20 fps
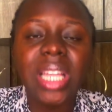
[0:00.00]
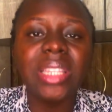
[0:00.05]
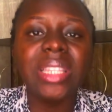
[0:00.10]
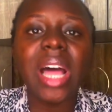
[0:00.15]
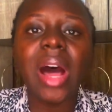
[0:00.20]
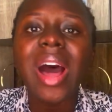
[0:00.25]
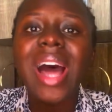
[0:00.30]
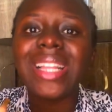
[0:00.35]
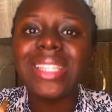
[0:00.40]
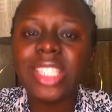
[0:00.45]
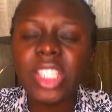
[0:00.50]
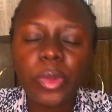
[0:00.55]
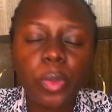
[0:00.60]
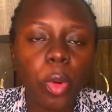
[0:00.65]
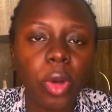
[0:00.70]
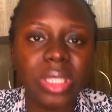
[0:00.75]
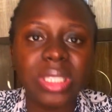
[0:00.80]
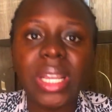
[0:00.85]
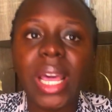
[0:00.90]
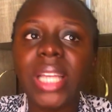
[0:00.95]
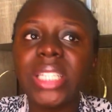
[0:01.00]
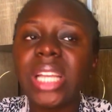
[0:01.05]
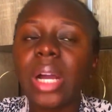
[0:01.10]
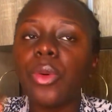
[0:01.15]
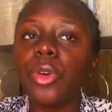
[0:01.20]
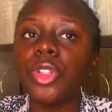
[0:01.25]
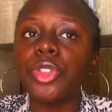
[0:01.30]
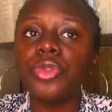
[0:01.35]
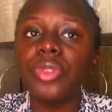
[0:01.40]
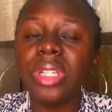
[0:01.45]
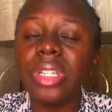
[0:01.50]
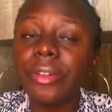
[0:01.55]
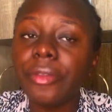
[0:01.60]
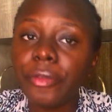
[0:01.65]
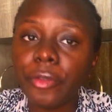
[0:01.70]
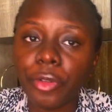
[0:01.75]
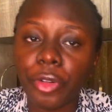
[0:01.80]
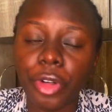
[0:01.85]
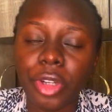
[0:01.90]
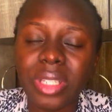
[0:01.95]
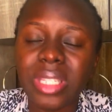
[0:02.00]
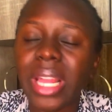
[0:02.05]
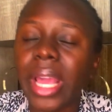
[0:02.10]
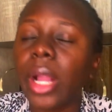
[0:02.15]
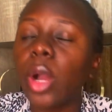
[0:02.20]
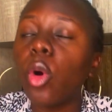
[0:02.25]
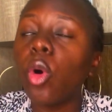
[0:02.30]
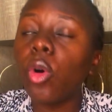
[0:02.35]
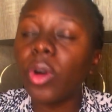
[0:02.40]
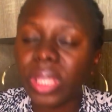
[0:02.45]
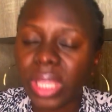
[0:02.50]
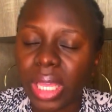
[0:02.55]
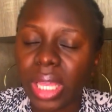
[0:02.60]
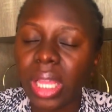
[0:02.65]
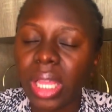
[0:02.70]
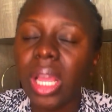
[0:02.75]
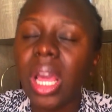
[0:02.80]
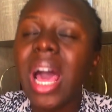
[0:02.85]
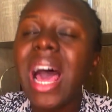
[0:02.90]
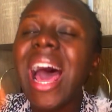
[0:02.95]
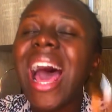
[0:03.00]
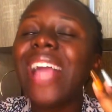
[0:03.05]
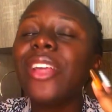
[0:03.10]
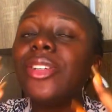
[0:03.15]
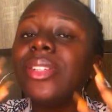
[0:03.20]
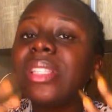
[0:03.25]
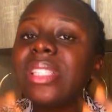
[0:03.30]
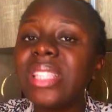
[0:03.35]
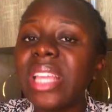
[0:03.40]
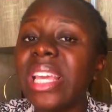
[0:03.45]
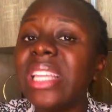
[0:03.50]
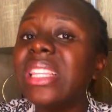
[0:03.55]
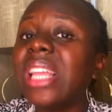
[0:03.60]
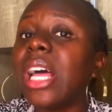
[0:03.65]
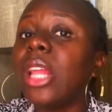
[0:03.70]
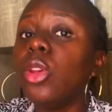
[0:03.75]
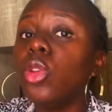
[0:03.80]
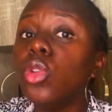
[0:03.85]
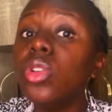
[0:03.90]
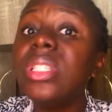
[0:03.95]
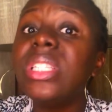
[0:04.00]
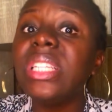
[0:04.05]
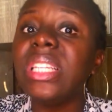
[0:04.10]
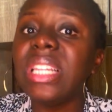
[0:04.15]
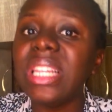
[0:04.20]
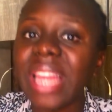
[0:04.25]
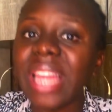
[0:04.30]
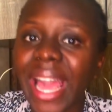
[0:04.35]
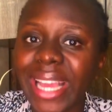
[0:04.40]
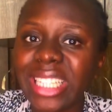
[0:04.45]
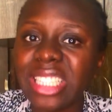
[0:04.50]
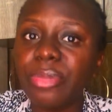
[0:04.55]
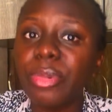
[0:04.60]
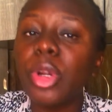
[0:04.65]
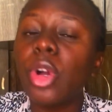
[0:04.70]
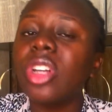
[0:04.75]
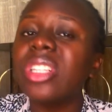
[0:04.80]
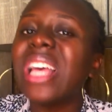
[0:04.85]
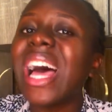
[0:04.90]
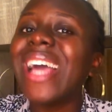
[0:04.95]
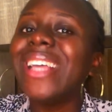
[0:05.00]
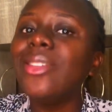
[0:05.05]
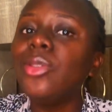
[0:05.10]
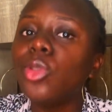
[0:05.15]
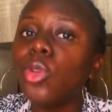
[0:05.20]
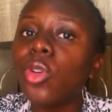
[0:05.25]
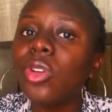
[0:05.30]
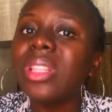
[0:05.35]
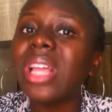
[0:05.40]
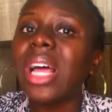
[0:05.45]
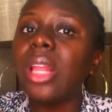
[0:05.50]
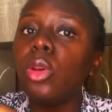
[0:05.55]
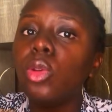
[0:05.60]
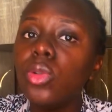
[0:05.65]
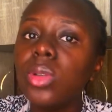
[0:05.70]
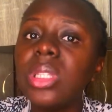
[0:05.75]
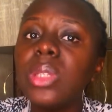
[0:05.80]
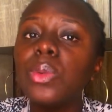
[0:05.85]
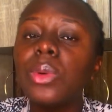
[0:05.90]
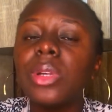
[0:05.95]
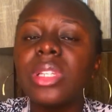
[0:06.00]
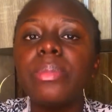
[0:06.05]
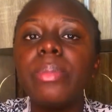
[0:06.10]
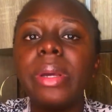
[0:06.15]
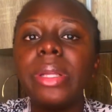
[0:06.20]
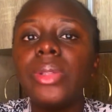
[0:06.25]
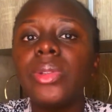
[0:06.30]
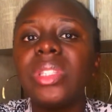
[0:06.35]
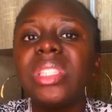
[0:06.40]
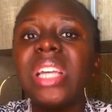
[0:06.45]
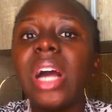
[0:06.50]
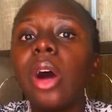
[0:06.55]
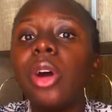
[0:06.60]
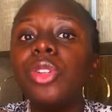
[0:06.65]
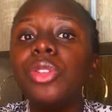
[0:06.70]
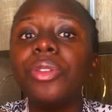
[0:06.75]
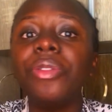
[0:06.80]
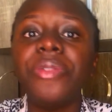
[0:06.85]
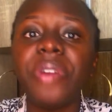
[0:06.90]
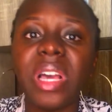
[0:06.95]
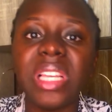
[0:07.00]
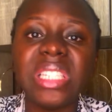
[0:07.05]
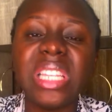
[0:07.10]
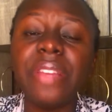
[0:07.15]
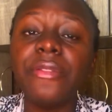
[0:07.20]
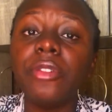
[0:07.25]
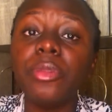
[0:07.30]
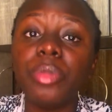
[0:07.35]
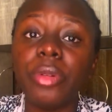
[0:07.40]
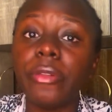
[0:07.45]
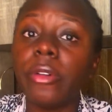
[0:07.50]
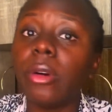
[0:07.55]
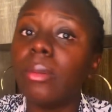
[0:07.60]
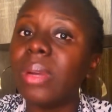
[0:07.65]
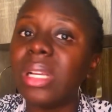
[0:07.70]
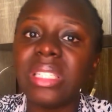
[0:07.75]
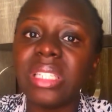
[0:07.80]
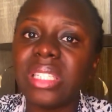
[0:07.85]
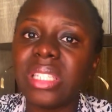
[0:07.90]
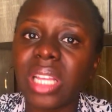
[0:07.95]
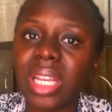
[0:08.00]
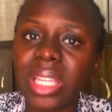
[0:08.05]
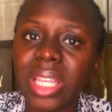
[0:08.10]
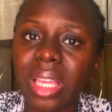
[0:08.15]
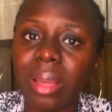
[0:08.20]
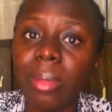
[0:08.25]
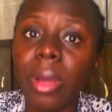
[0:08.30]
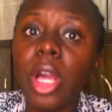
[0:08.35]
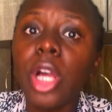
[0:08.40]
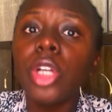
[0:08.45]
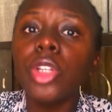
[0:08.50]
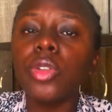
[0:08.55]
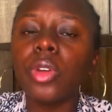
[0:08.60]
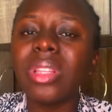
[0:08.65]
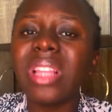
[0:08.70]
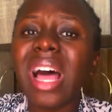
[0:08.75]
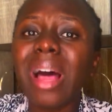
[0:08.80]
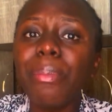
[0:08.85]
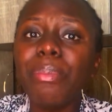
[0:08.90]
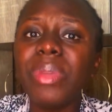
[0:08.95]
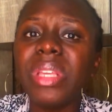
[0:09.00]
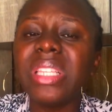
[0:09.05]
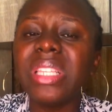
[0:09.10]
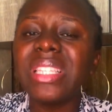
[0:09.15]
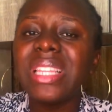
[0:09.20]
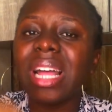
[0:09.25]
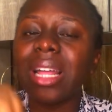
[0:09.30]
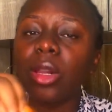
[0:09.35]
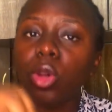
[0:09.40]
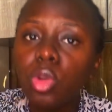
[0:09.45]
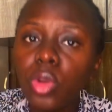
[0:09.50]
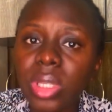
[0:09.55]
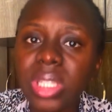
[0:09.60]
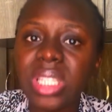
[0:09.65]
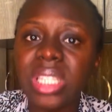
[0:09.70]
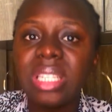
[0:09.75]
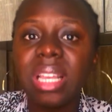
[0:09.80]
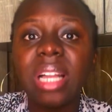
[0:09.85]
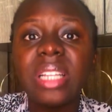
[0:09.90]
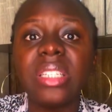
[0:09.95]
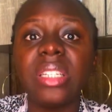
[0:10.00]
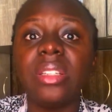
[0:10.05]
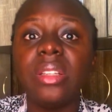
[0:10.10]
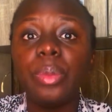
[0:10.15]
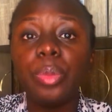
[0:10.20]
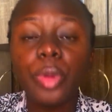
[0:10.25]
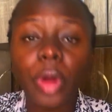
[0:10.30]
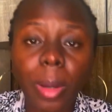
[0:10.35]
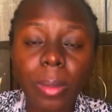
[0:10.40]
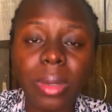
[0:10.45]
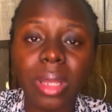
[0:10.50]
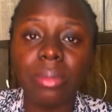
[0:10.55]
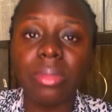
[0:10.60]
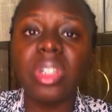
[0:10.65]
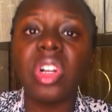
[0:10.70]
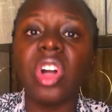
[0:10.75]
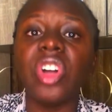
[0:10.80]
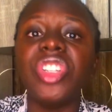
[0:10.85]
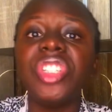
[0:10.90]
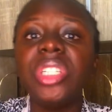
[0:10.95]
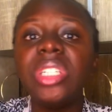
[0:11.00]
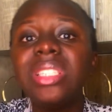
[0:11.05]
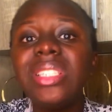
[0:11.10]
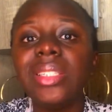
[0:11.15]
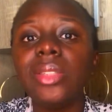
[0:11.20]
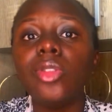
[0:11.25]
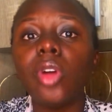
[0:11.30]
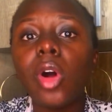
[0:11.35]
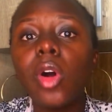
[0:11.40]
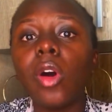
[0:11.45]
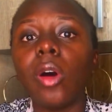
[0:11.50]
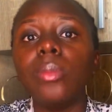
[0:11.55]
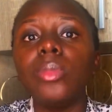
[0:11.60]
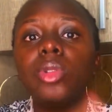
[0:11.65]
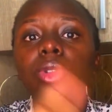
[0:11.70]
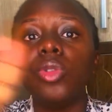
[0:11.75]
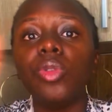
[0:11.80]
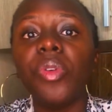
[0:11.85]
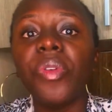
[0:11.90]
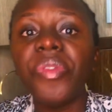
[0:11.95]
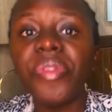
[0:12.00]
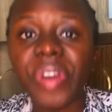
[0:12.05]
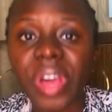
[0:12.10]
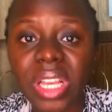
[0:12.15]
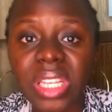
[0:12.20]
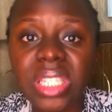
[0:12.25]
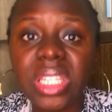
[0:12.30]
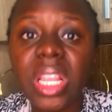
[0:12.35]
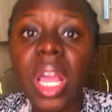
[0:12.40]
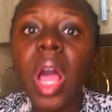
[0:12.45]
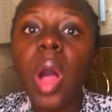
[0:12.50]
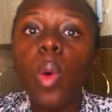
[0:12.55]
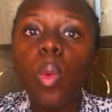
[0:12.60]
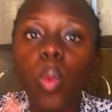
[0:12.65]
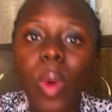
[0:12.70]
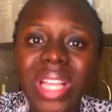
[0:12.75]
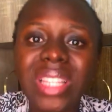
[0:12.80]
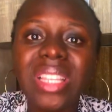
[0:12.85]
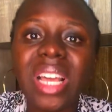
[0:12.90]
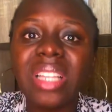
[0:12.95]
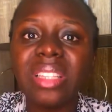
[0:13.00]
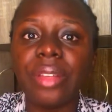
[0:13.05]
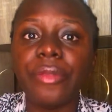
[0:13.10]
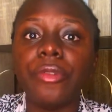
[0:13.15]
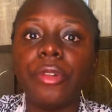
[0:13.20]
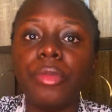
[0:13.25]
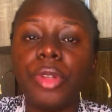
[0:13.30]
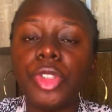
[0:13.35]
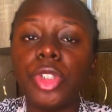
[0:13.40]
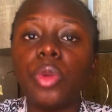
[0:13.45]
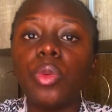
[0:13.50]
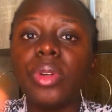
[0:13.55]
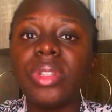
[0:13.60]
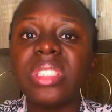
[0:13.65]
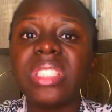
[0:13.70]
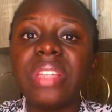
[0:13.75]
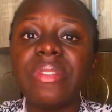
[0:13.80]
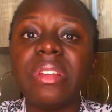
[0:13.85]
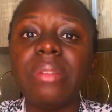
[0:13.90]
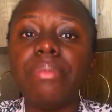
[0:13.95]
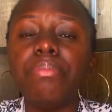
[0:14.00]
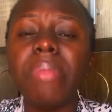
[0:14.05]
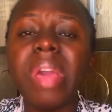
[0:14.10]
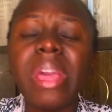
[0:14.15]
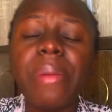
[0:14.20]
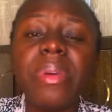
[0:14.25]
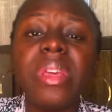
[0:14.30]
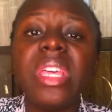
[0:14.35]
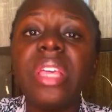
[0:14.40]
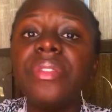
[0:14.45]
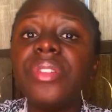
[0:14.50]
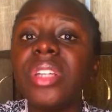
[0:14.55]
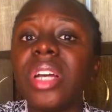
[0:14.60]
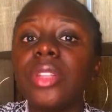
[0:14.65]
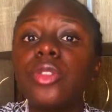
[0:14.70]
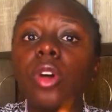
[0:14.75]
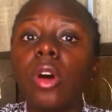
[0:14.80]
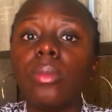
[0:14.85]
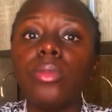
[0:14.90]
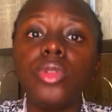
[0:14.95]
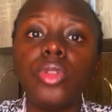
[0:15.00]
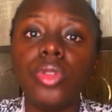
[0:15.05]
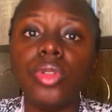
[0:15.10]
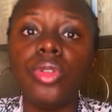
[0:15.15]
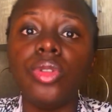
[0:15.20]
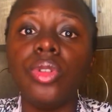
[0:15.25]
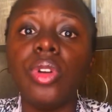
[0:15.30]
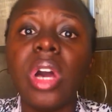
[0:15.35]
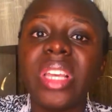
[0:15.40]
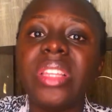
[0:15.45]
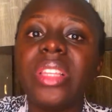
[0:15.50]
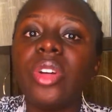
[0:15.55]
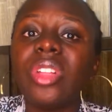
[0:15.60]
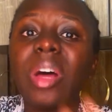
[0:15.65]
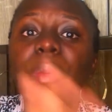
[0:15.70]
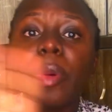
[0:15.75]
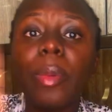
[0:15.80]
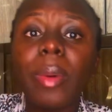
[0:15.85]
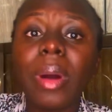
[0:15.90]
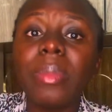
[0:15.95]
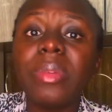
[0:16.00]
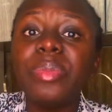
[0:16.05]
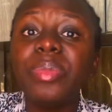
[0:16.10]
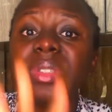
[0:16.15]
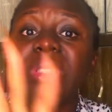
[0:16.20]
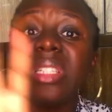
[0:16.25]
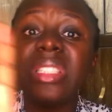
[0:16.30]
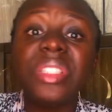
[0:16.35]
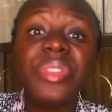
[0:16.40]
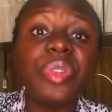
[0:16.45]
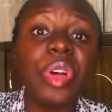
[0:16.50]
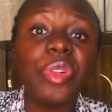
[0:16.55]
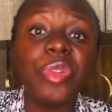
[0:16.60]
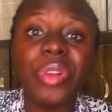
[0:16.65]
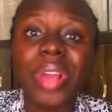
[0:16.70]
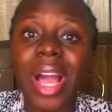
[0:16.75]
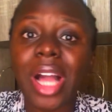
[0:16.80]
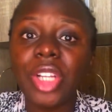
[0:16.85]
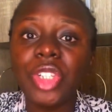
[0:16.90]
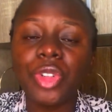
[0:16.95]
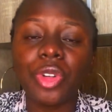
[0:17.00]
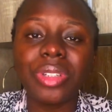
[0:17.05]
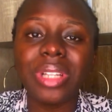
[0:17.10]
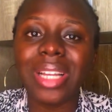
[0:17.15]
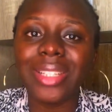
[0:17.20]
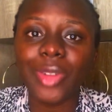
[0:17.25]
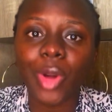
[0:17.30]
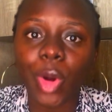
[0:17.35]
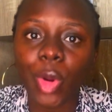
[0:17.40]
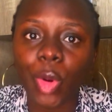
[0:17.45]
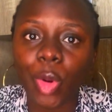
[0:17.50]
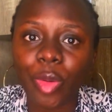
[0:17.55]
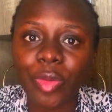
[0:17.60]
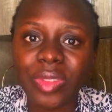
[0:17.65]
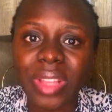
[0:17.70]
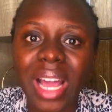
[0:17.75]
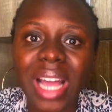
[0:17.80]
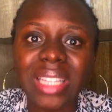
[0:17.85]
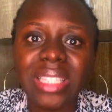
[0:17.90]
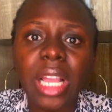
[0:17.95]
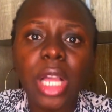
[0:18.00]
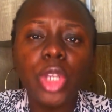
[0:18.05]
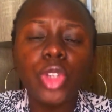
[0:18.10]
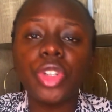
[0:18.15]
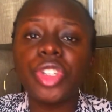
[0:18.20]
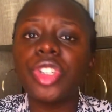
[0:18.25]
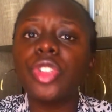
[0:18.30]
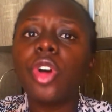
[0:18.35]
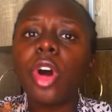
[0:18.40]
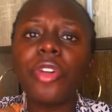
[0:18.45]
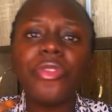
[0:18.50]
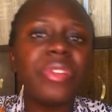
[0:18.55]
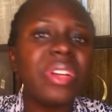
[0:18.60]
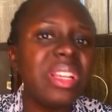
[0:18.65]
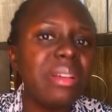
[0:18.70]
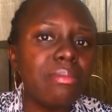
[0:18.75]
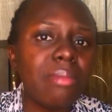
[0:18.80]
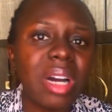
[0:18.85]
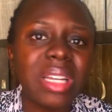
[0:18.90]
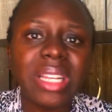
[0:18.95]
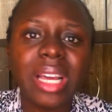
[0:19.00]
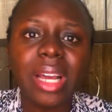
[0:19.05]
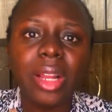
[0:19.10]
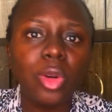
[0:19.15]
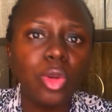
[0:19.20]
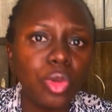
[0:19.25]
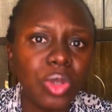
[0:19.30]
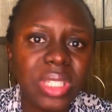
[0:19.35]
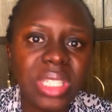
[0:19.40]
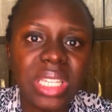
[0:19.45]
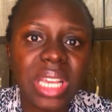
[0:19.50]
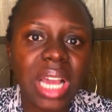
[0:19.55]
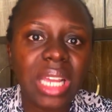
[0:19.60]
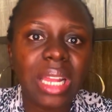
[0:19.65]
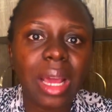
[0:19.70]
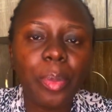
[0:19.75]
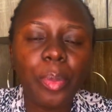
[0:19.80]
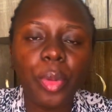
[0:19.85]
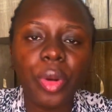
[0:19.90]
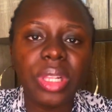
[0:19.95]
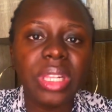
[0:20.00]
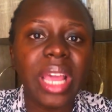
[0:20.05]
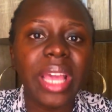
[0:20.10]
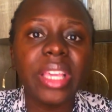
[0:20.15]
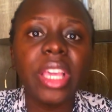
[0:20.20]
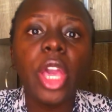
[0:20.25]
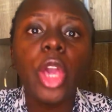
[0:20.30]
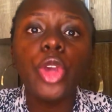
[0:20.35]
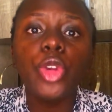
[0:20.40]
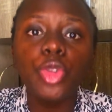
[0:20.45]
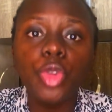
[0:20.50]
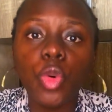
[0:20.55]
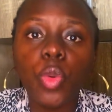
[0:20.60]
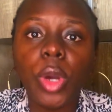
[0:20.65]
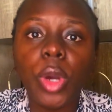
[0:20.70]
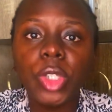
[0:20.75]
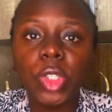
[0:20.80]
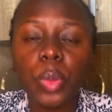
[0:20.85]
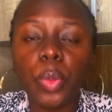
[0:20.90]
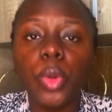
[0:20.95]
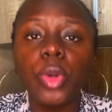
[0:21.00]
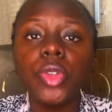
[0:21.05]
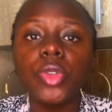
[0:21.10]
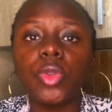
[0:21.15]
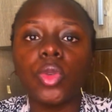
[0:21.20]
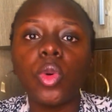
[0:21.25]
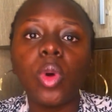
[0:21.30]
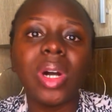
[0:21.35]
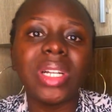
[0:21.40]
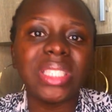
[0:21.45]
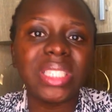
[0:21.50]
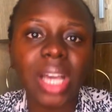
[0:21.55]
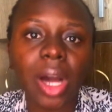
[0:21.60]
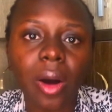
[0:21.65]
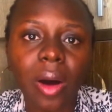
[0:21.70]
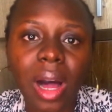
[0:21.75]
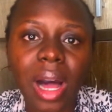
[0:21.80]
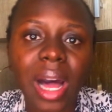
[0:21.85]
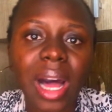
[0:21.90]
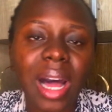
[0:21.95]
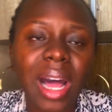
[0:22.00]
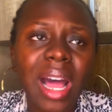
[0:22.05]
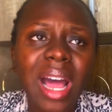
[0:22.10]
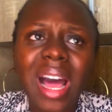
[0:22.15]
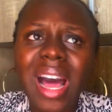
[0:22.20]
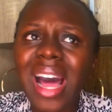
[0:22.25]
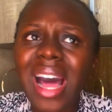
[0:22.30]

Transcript: Now, at this point, Kaisha was really furious. Like, okay, are you saying that Lucy lied? Because I know that Lucy was meant to tell you first, even before my sister came. So that means that Lucy is actually the problem, because she did not come to you first when that information was given. Maybe if she had come to you, then there would have probably been a different reaction and all of that. So she got really mad at Lucy at that point. Like, you were supposed to go and tell her.